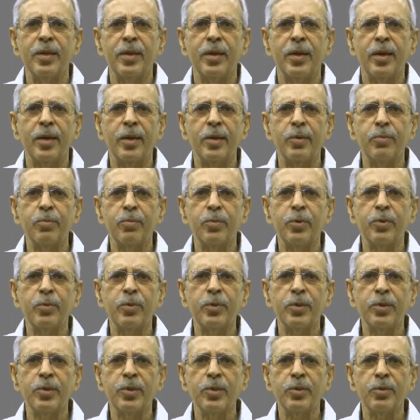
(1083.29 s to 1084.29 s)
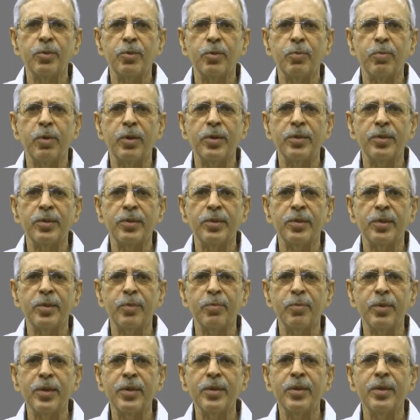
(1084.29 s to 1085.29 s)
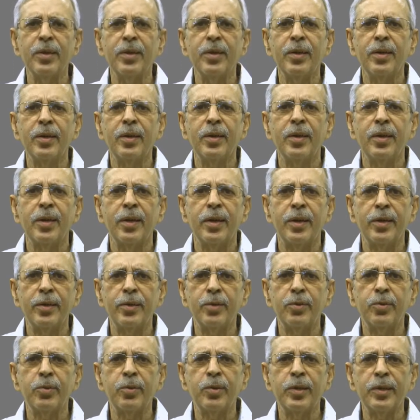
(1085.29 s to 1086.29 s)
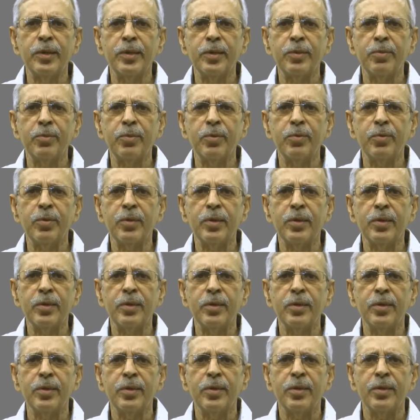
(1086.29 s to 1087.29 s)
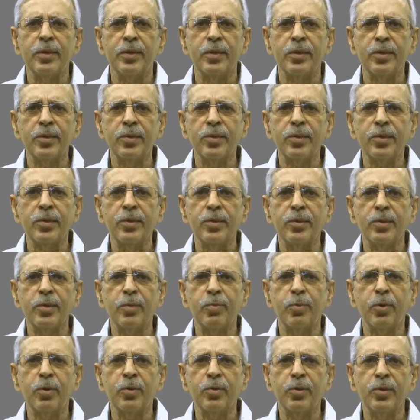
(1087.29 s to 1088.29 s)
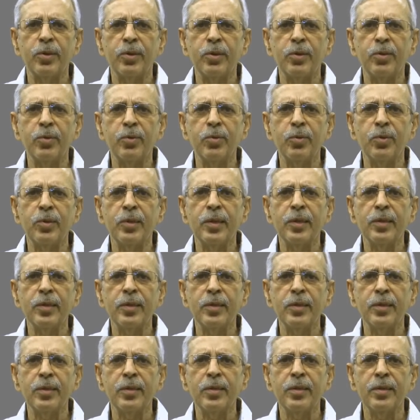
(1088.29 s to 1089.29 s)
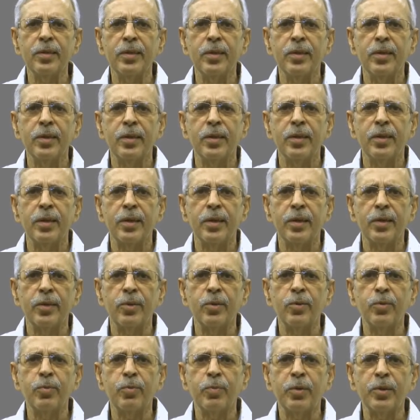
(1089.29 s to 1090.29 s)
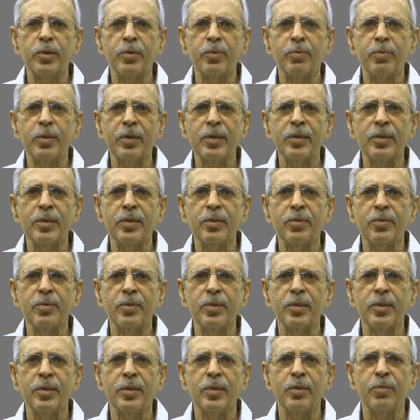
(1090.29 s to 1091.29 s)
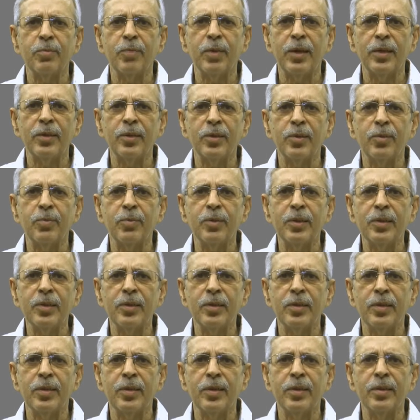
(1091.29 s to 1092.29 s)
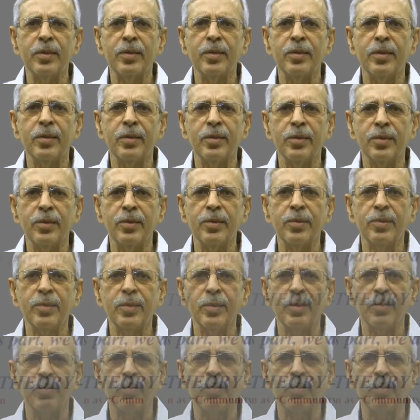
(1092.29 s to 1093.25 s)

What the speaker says: I am Professor Subhash Sharma, and today we will discuss about the new thinking and new perspectives in management and leadership.